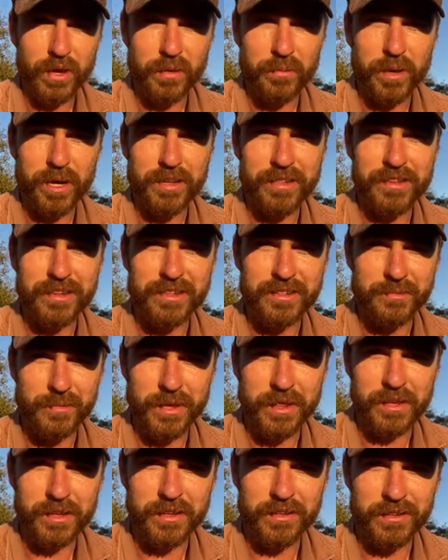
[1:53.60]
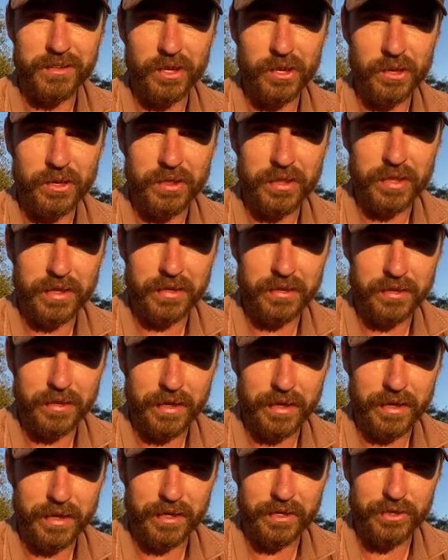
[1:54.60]
about this mythical dog that,
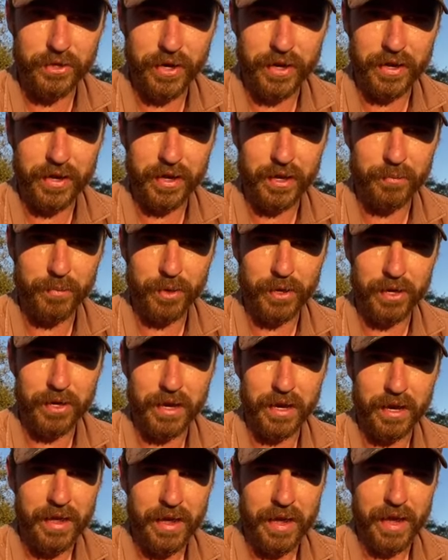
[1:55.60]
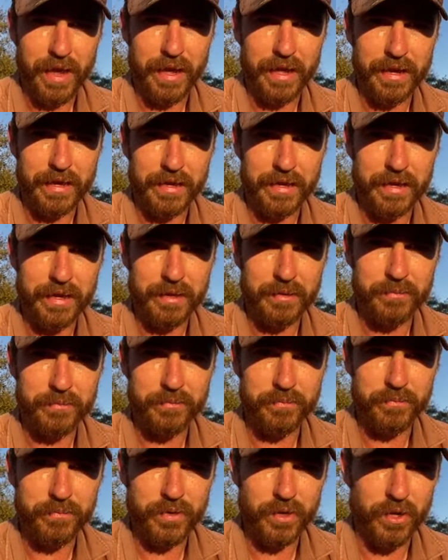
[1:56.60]
that can track anybody down and,
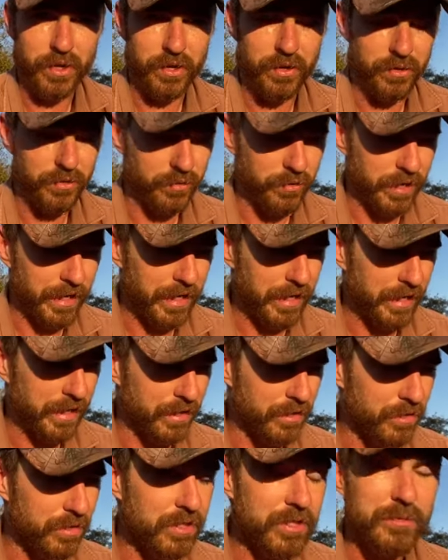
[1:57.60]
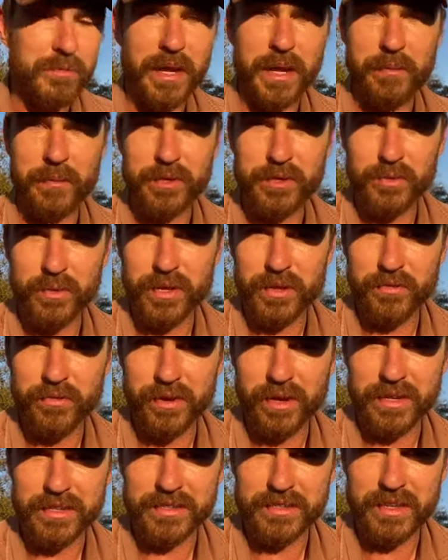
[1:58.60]
um, you know, really do some damage when he
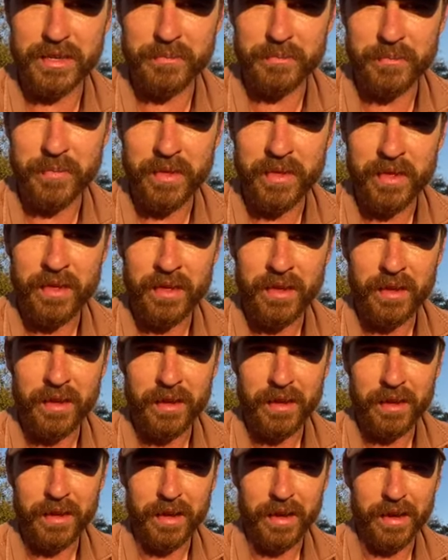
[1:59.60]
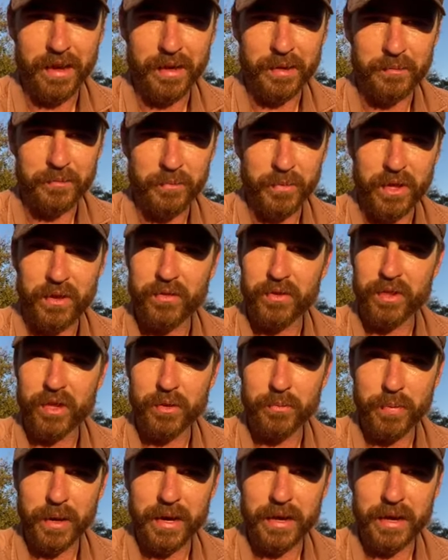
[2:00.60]
finds them. Um, even
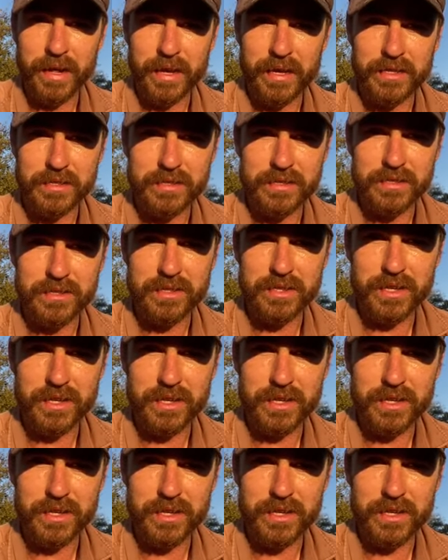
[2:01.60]
though Bane hasn't